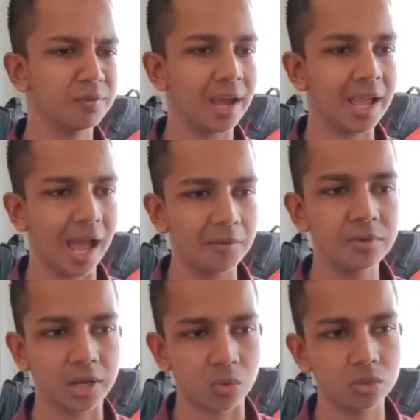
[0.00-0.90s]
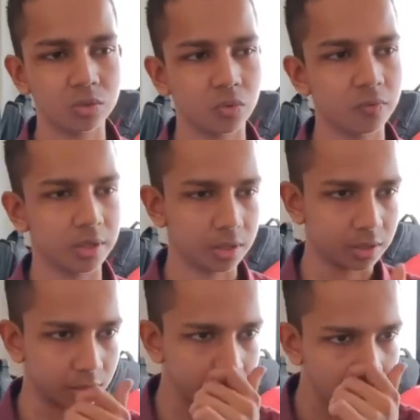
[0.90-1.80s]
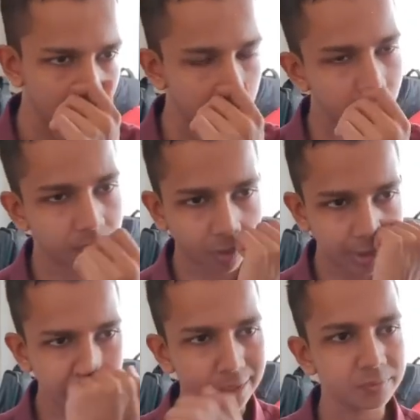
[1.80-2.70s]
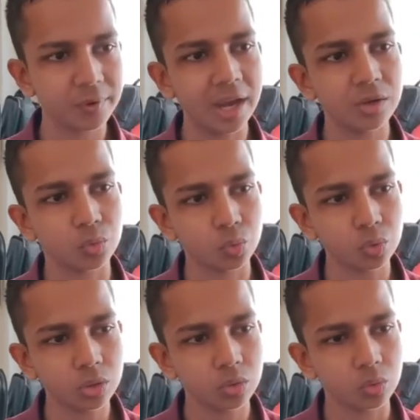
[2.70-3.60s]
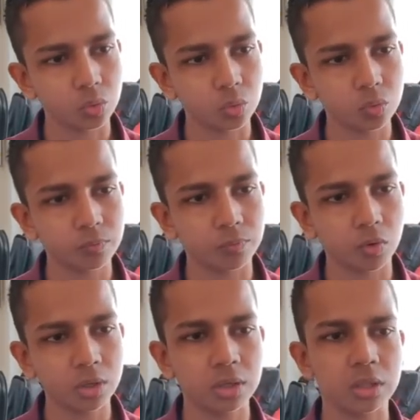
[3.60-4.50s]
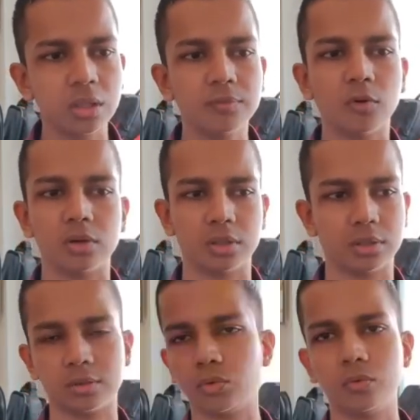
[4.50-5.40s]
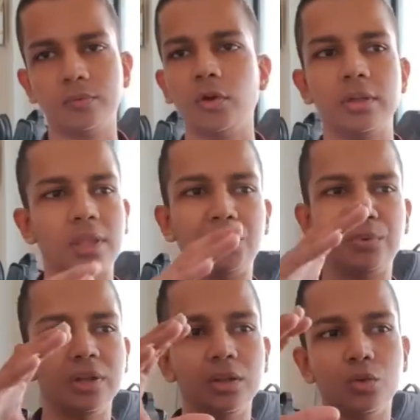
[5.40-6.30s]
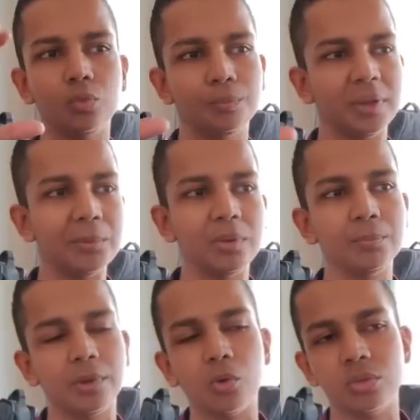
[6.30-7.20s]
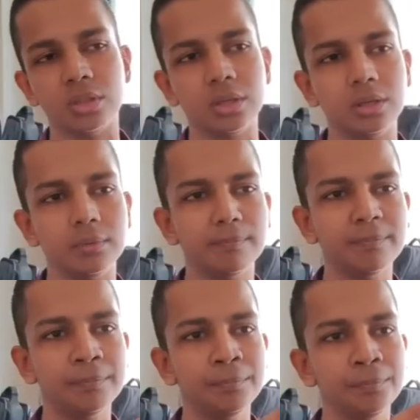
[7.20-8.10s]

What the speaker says: if I have a doubt over here? So what if I don't know what this font is? So for example, you may be browsing